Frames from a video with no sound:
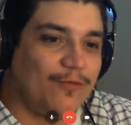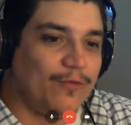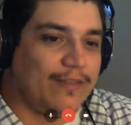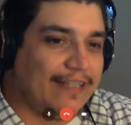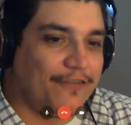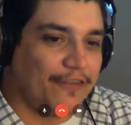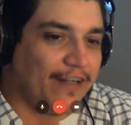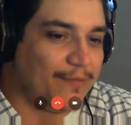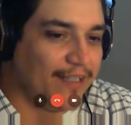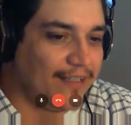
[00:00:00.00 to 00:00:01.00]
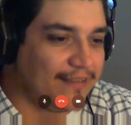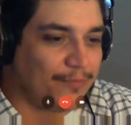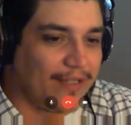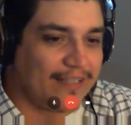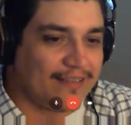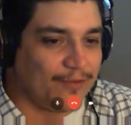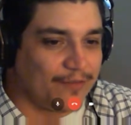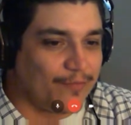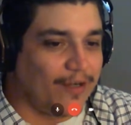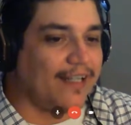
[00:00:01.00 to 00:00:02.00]
Well, for him it is. It plays into
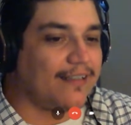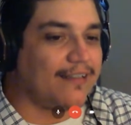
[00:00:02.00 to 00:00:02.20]
his brand.